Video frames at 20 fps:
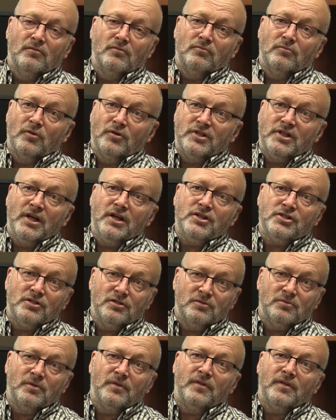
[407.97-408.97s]

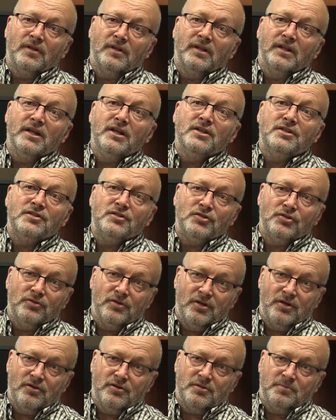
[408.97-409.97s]
rotations with at least two
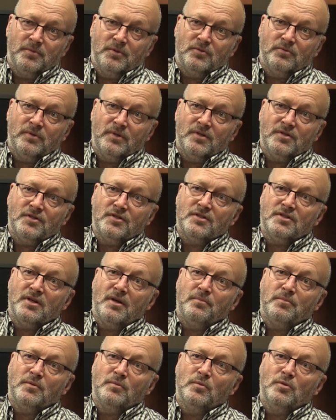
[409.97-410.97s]
years between
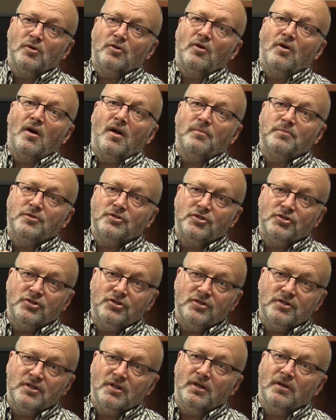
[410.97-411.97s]
susceptible crops,
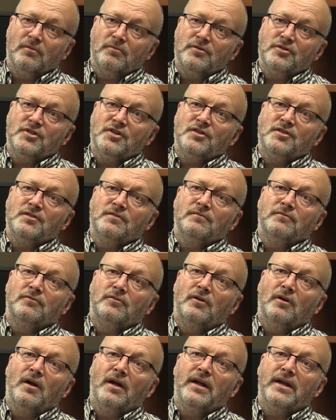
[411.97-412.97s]
choosing a resistant
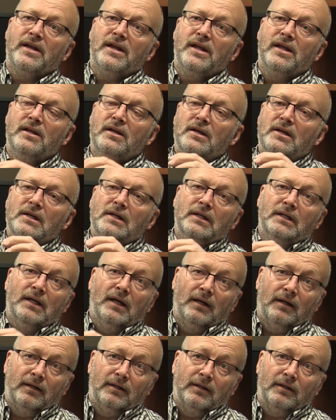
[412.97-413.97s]
variety,
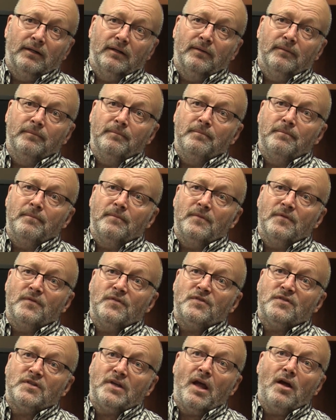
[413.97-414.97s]
uh,
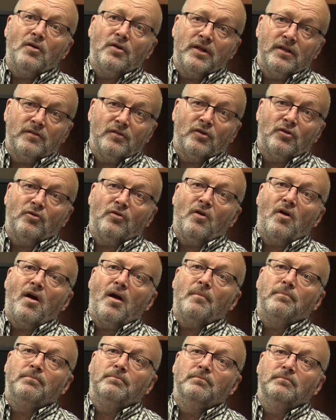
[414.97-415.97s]
scouting the
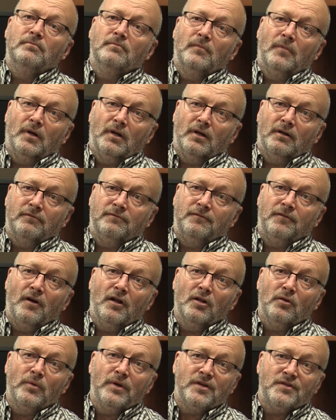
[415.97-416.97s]
crop, uh,
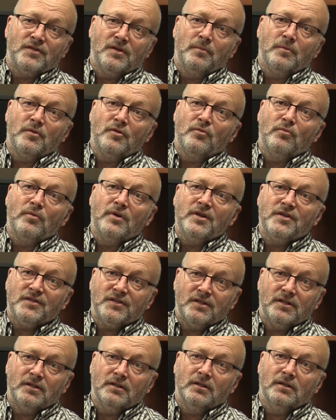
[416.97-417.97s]
following some of the
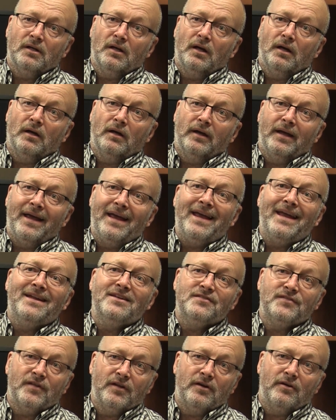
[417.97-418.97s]
risk uh,
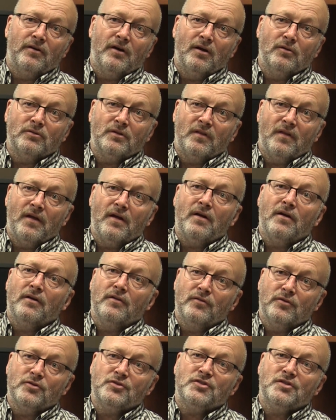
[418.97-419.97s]
aids that are out there.
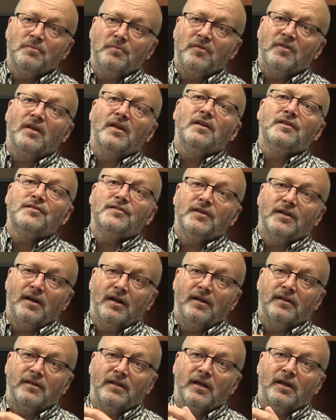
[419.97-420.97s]
And there's some things that
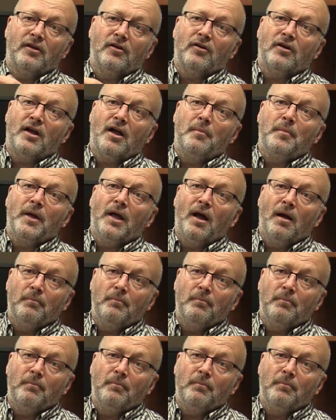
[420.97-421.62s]
I think are coming